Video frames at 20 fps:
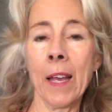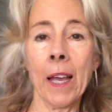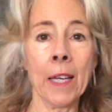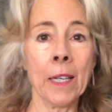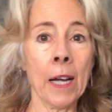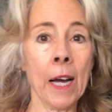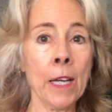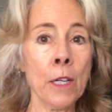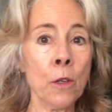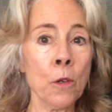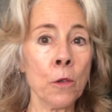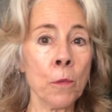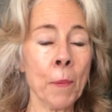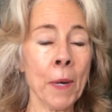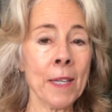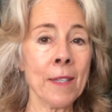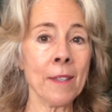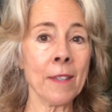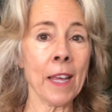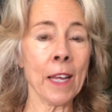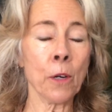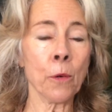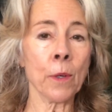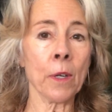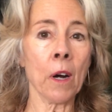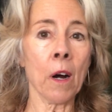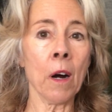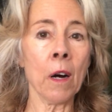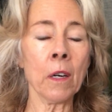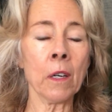and I use my
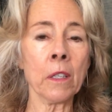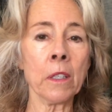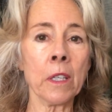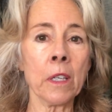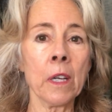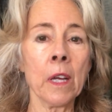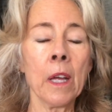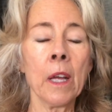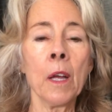sacred heart